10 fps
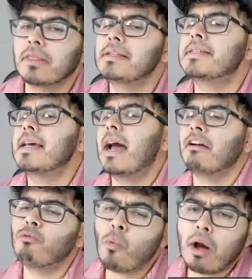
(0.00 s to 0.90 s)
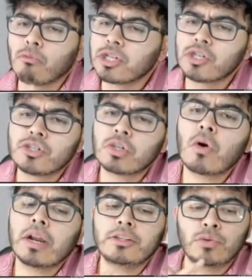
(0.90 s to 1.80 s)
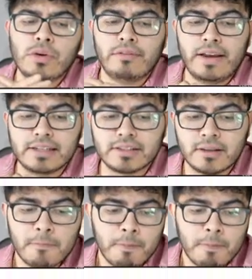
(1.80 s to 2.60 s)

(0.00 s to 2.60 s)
Let's say I, I was just started to invest.